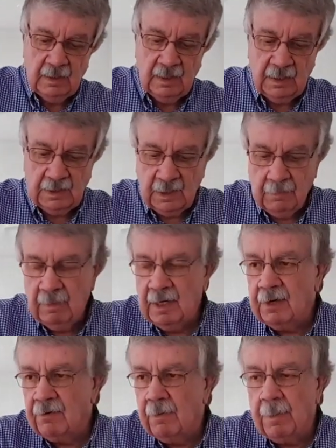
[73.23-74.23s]
DC
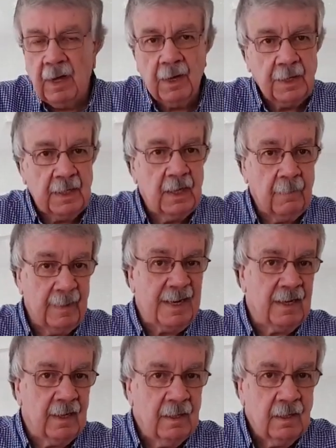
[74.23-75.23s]

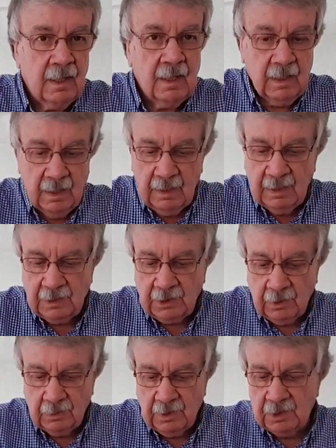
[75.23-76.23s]
Amina, is
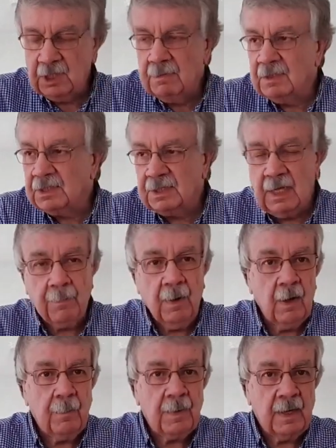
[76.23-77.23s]
told that she must step
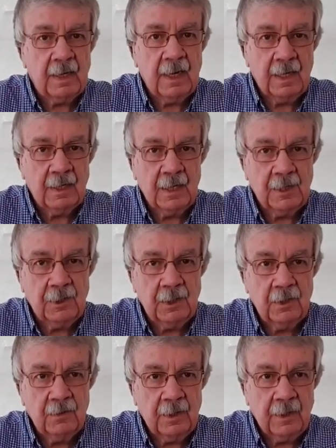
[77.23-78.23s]
up and lead the
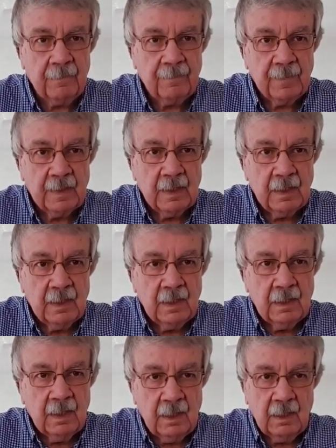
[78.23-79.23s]
unit.
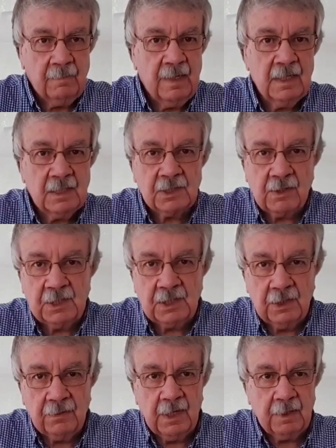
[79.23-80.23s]
Mina's
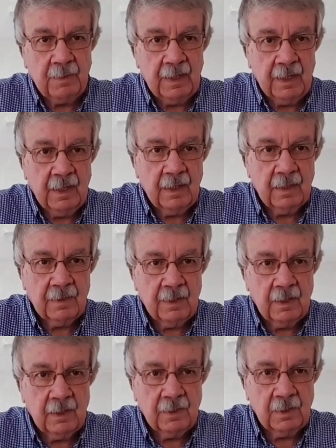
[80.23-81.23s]
scratching her head a bit here.
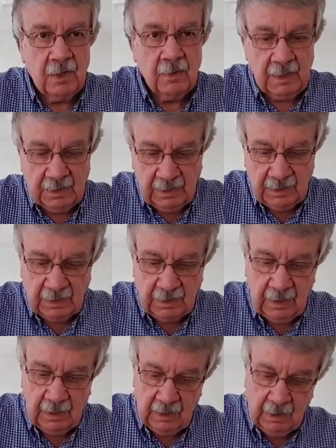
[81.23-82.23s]
The new
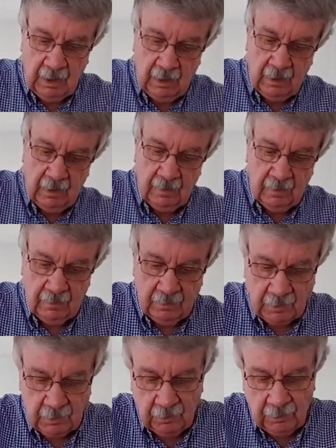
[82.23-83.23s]
ACC,
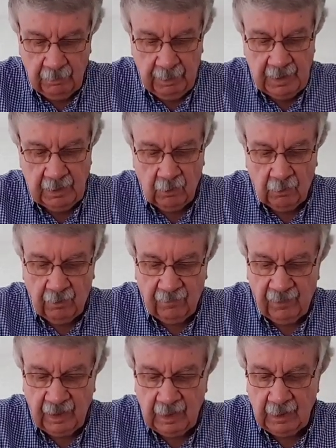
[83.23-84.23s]
it's called the Big Laura
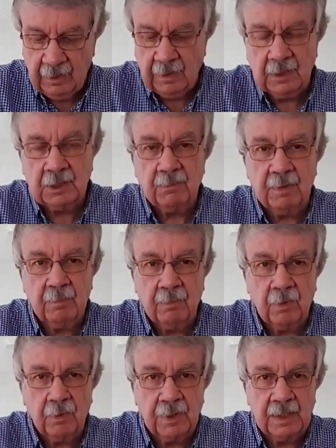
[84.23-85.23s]
Franklin, has been
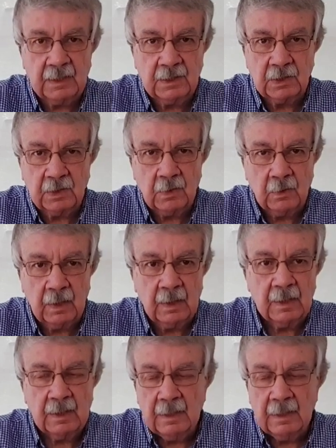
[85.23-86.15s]
brought in to